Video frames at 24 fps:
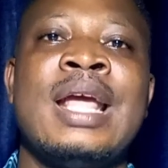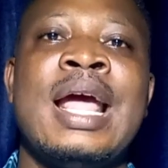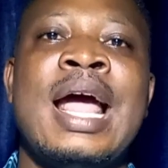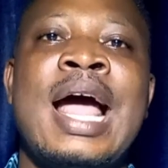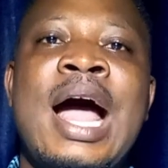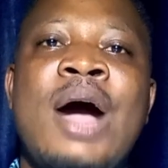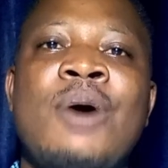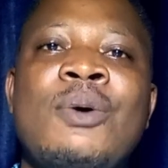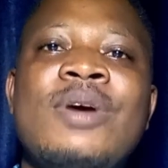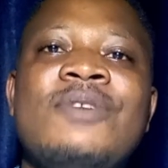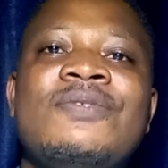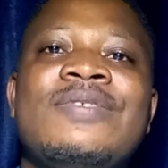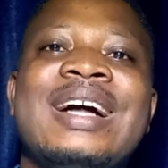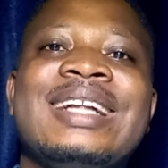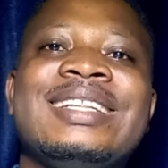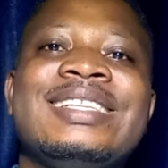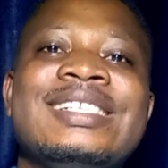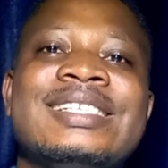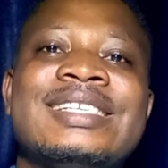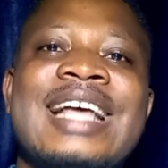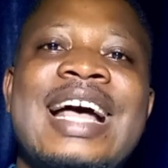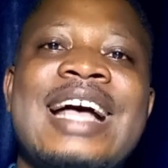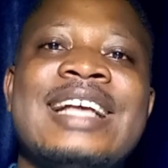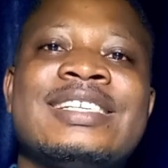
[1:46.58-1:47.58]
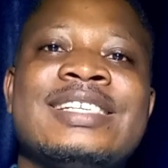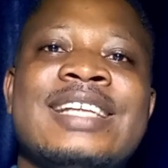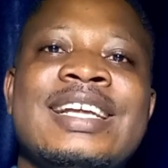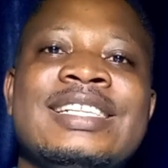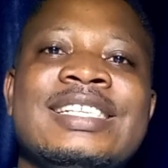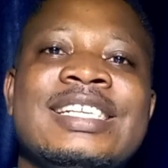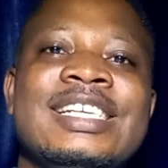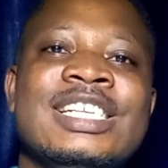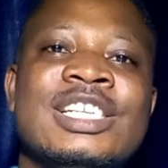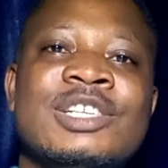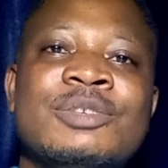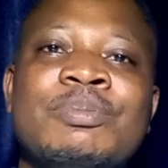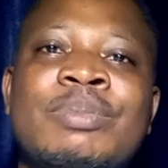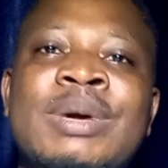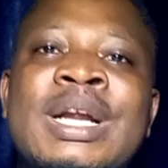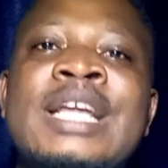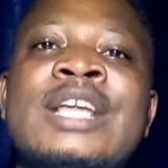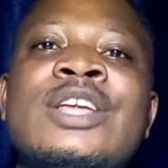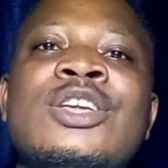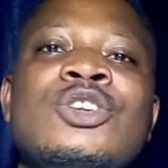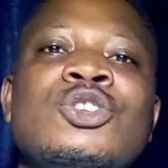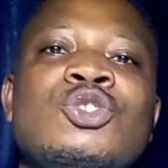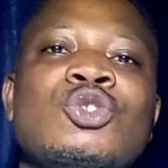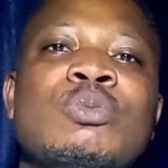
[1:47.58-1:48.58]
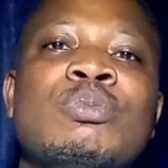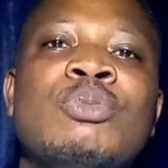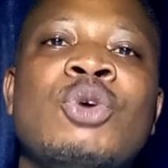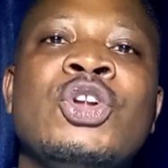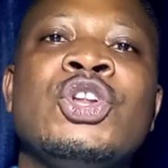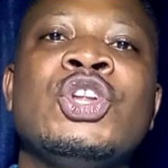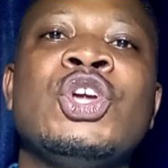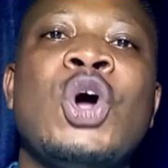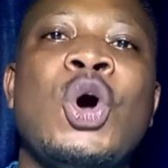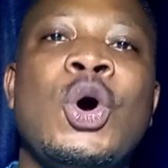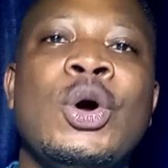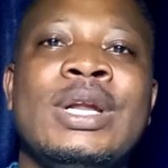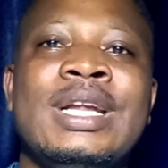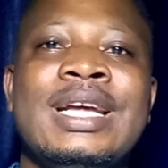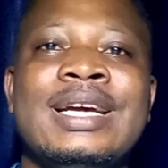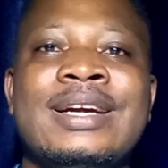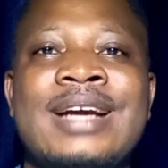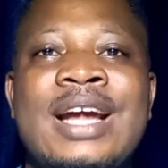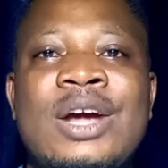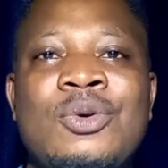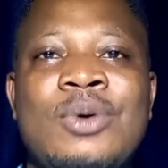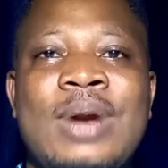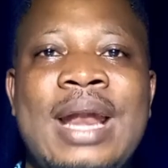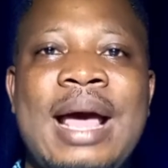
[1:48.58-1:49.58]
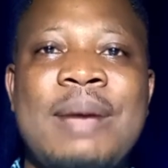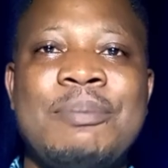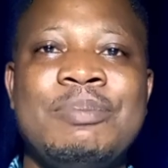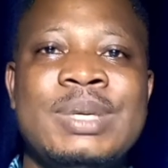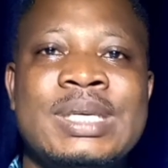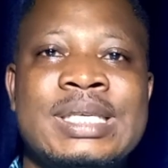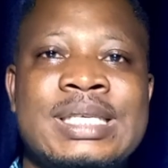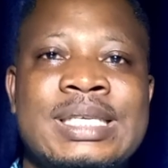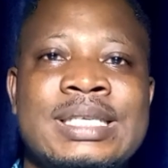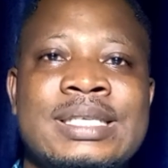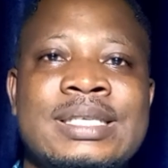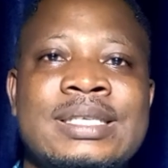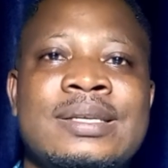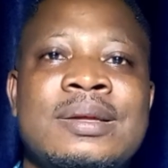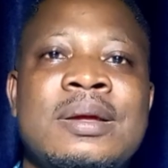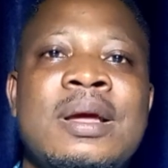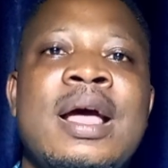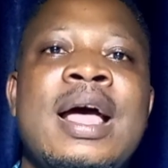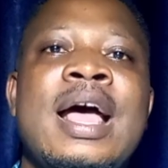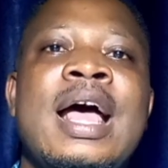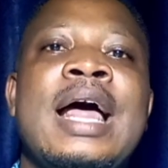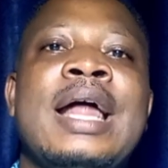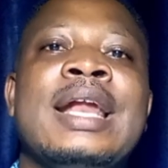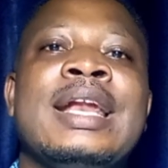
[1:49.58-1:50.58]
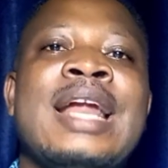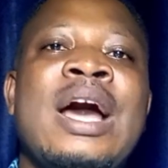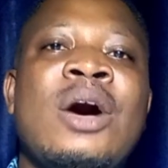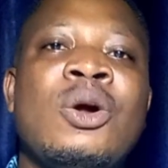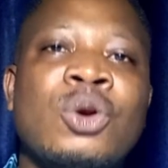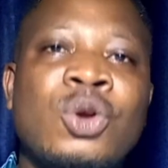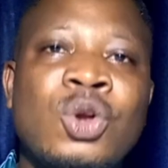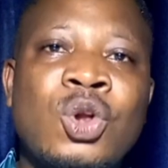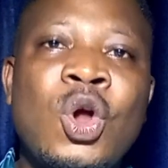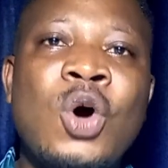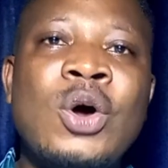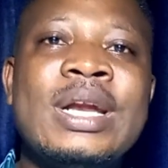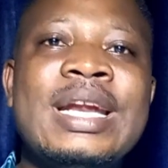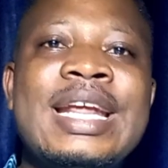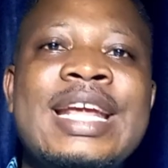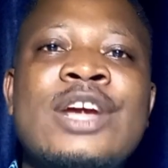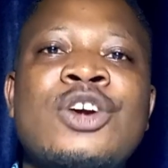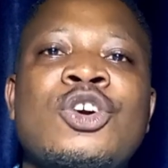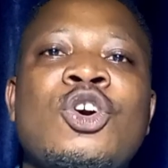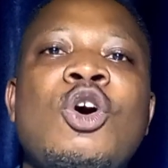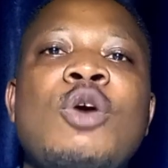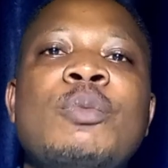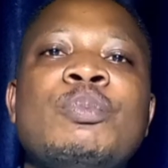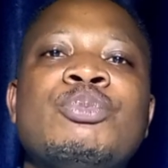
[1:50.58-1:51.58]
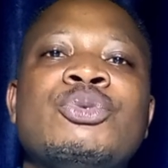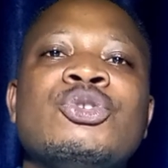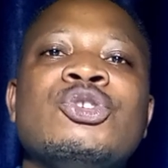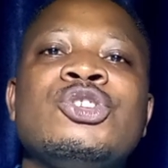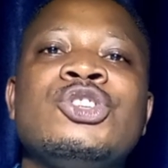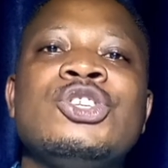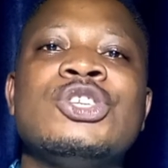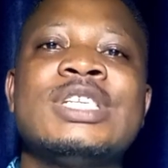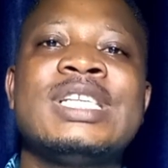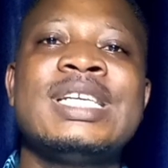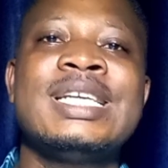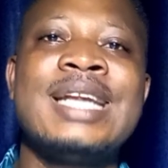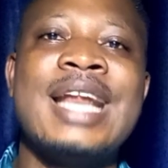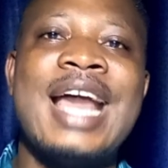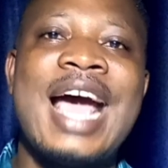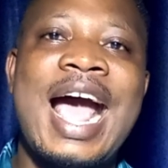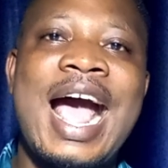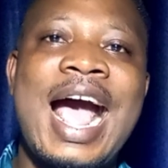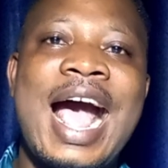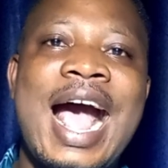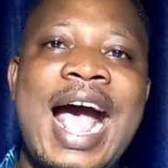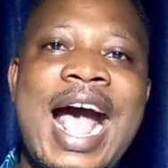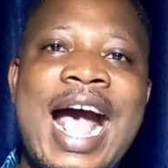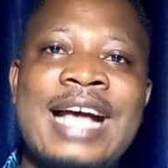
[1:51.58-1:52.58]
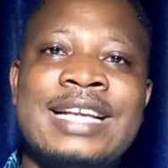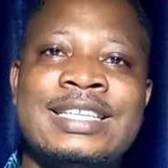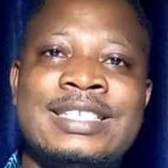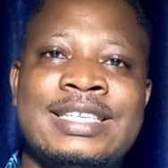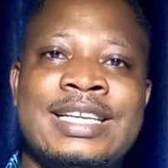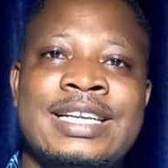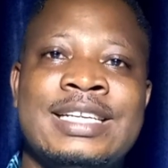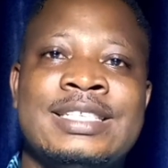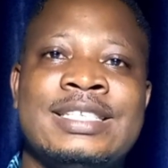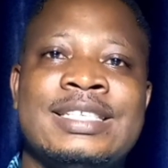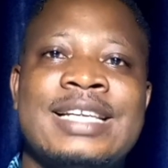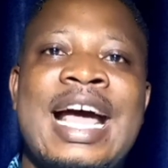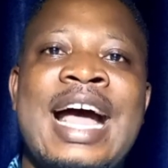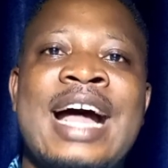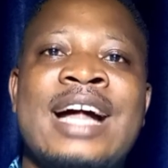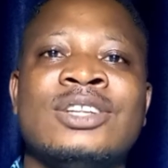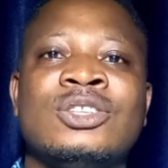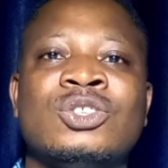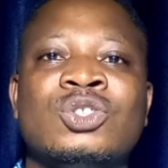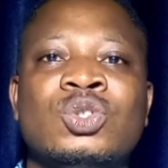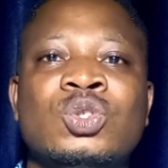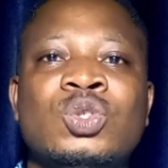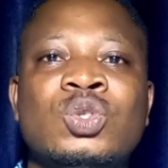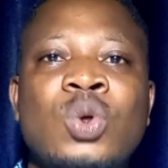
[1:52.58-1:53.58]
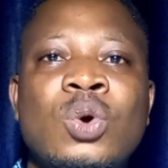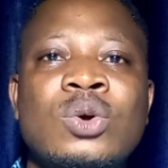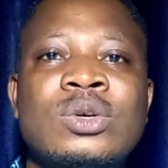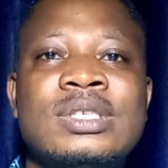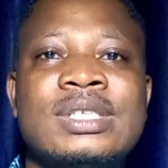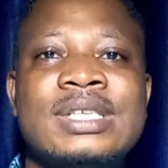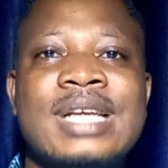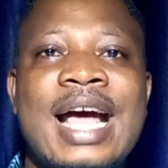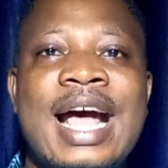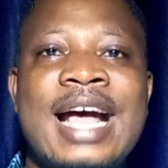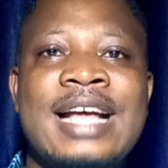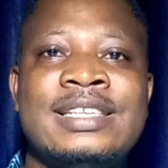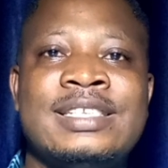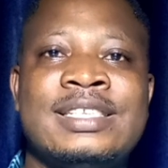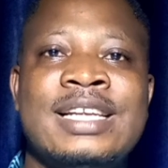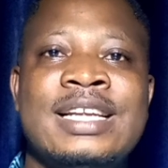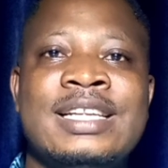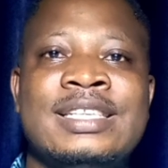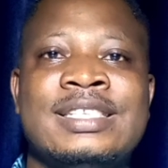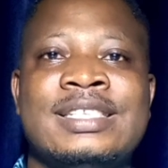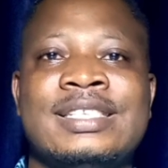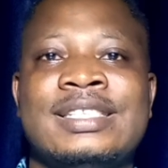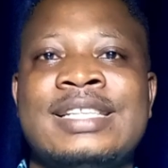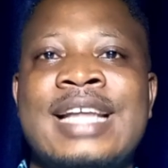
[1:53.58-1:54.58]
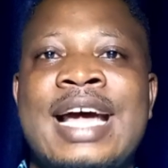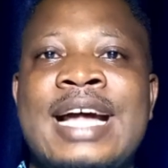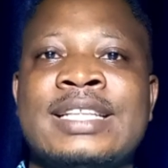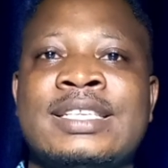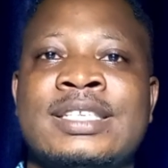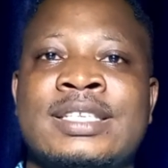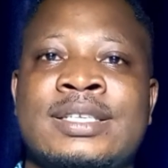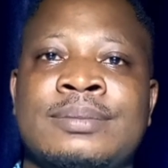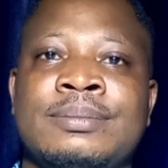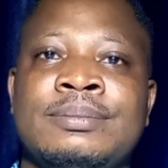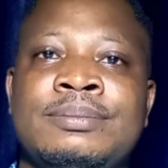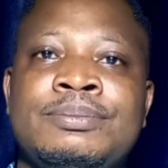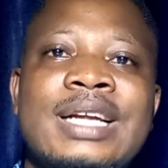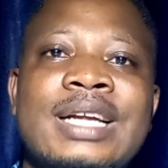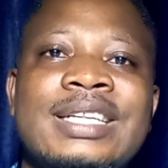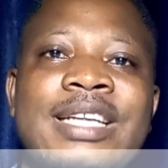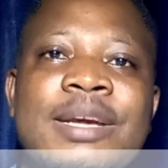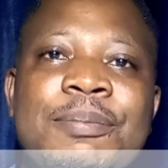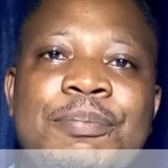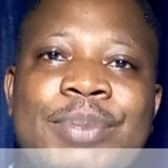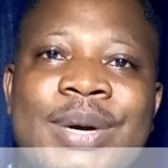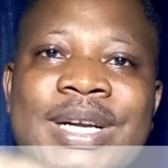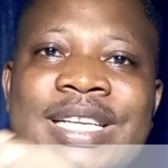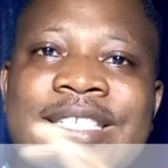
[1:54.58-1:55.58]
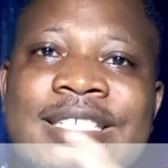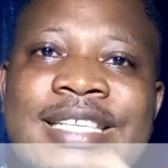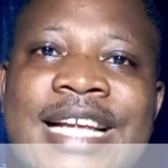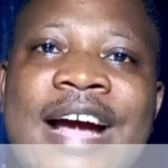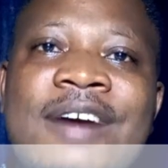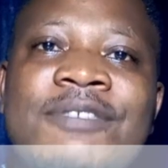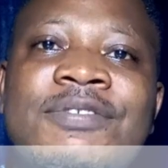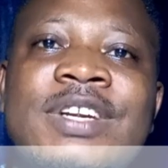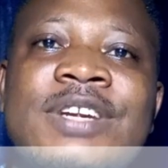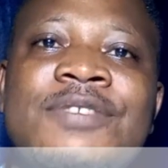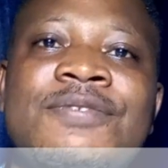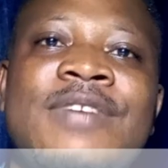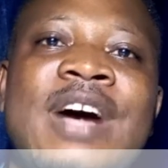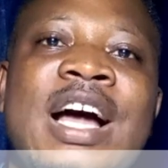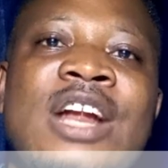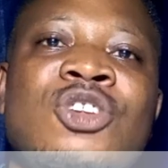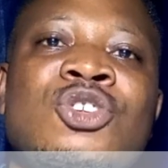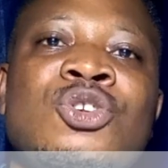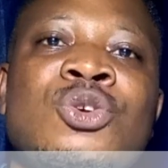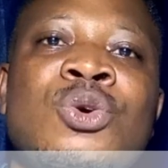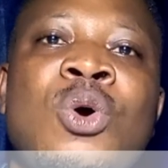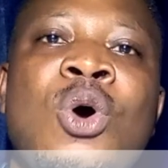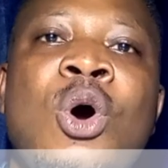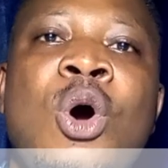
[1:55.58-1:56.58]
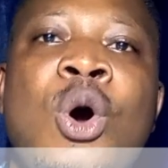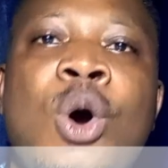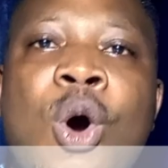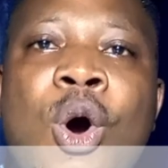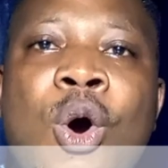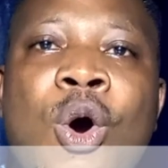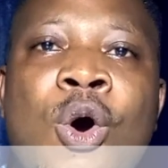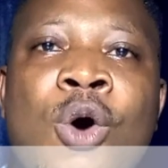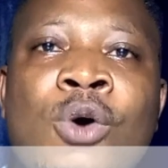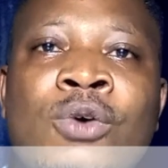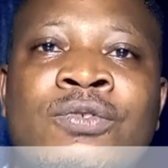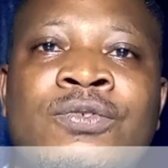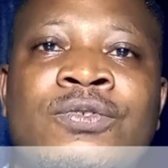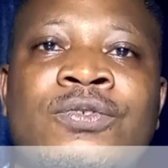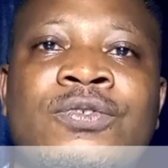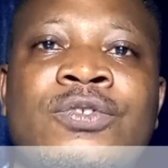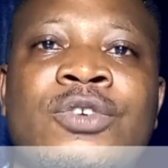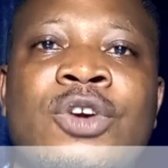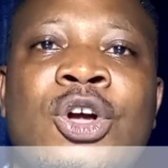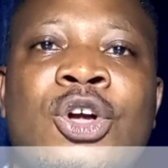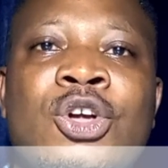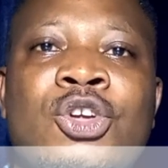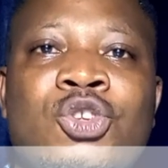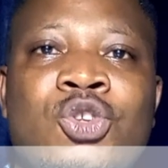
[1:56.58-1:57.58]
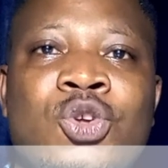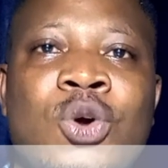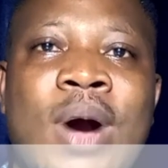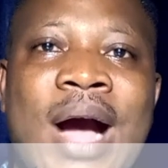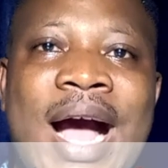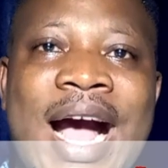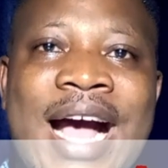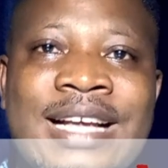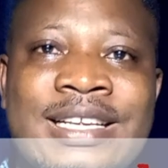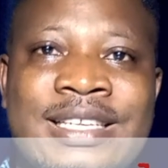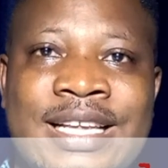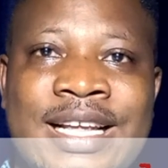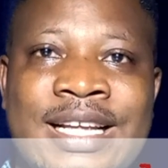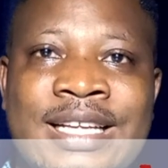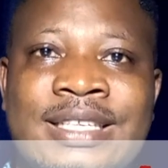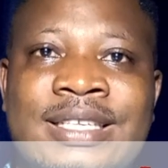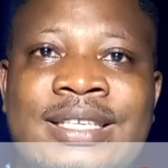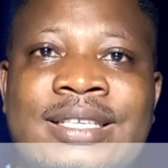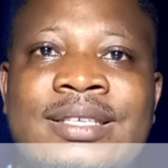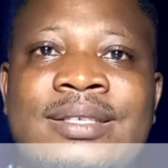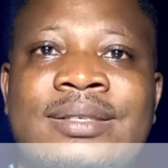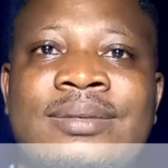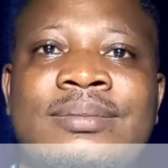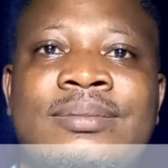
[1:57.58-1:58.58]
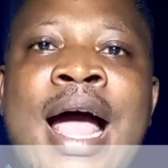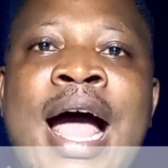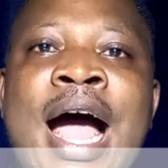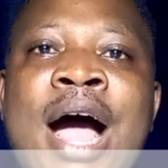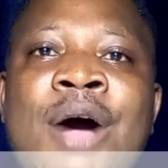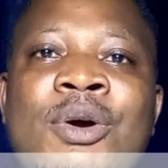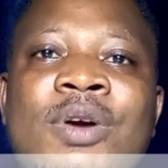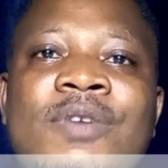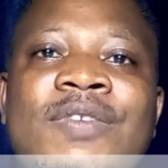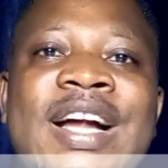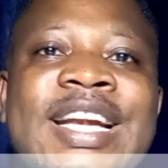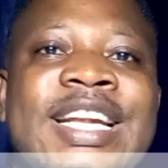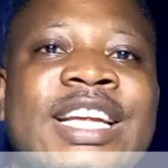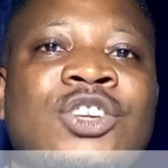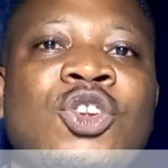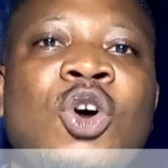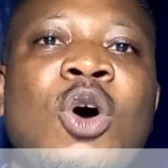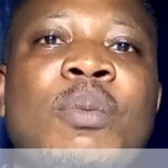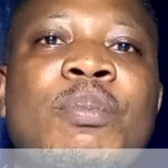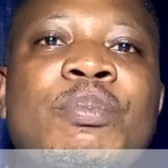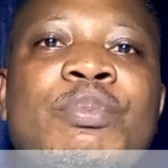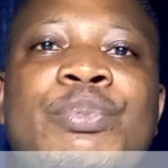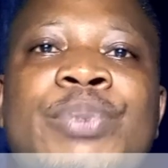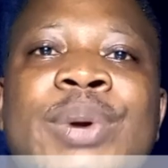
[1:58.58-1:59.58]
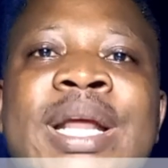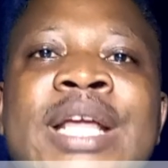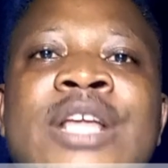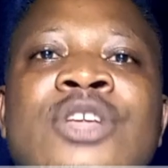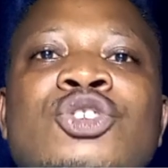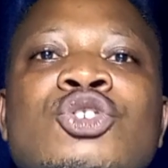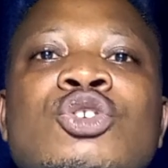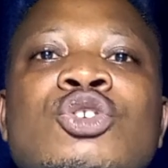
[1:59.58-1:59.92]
However, this asset is bringing you money on a regular basis. Now, non-income producing assets are those assets that they preserve the value of your assets. However, they don't bring